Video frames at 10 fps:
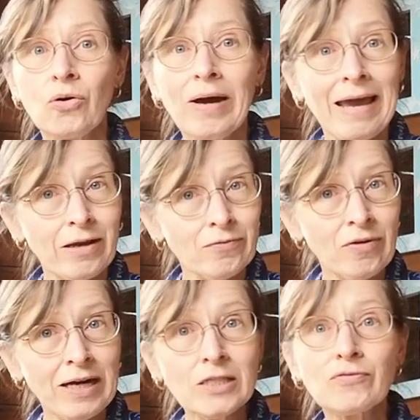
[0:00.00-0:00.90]
or egg and
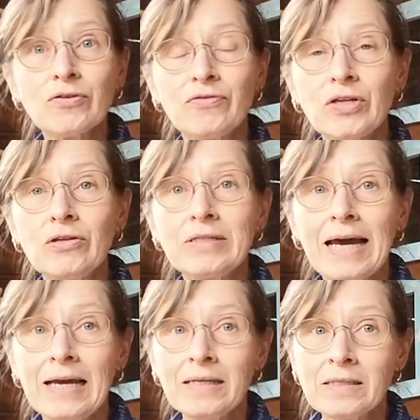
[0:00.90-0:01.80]
rice for a few
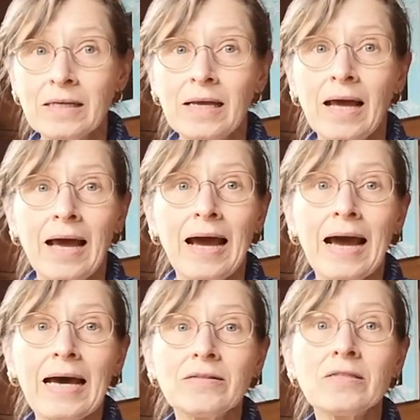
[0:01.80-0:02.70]
days
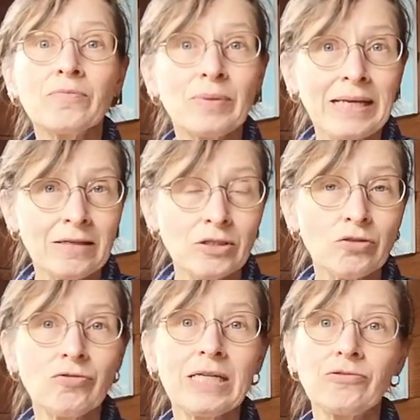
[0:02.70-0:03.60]
and begin
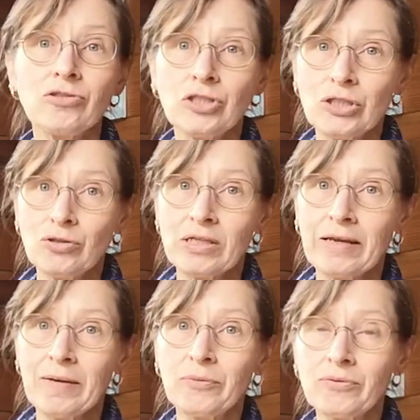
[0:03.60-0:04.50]
to reintroduce
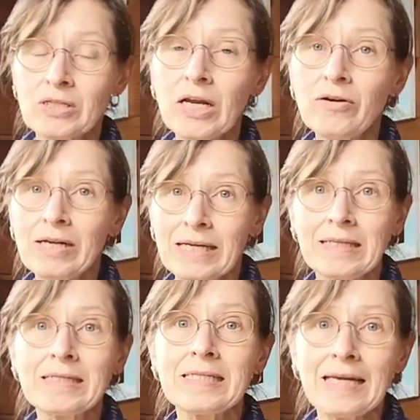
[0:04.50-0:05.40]
the kibble slowly
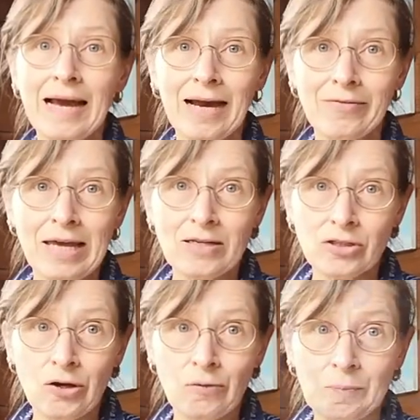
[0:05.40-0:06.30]
and see how they
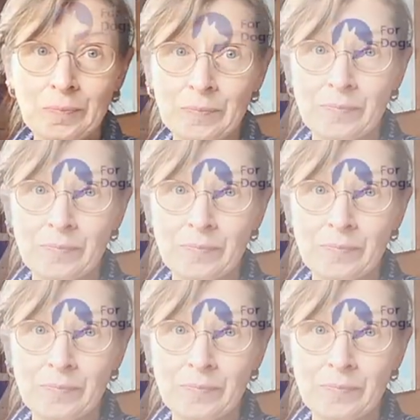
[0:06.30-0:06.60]
do.